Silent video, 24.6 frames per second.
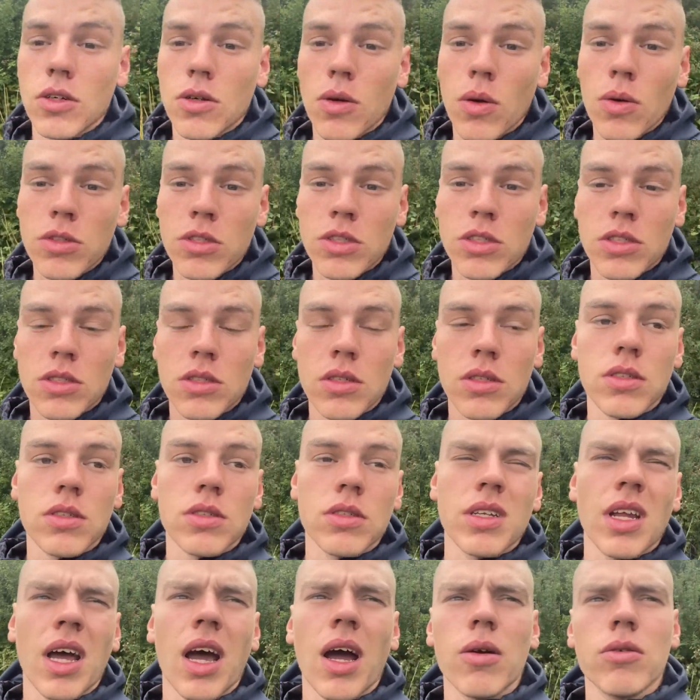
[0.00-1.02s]
consciousness
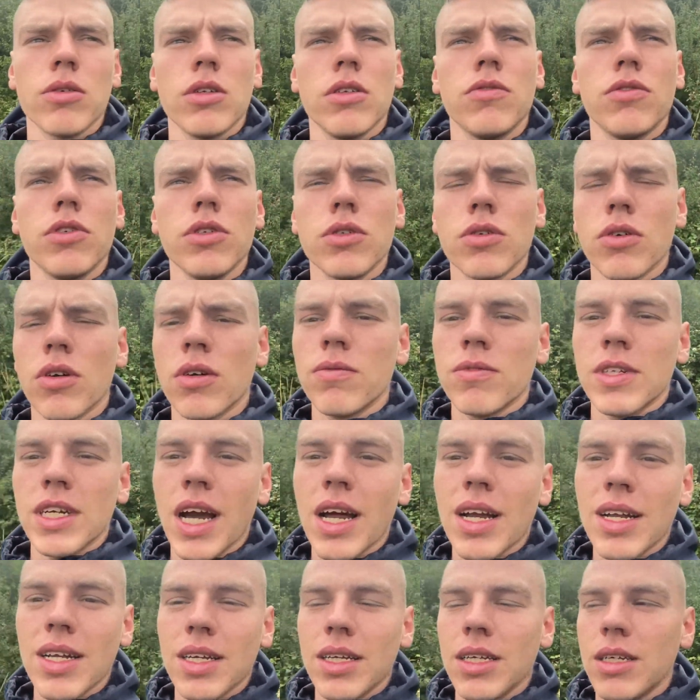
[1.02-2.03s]
and how you view your own
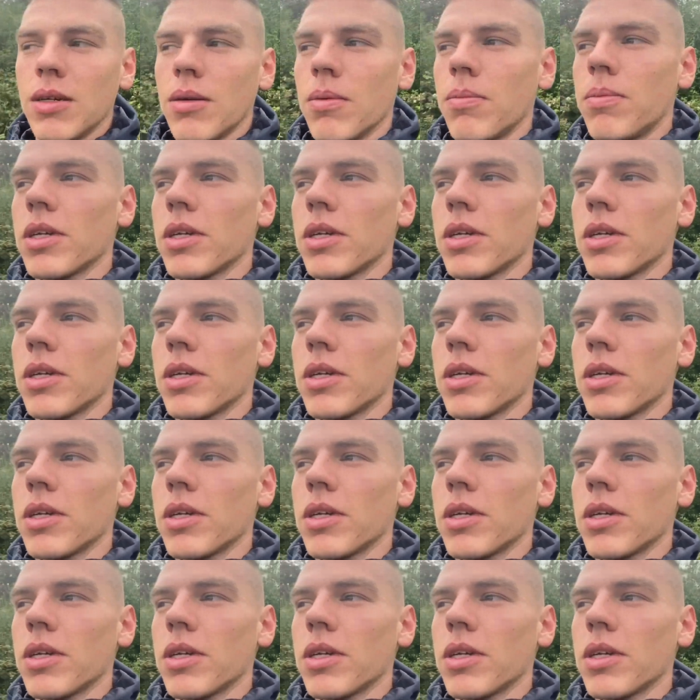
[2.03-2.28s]
reality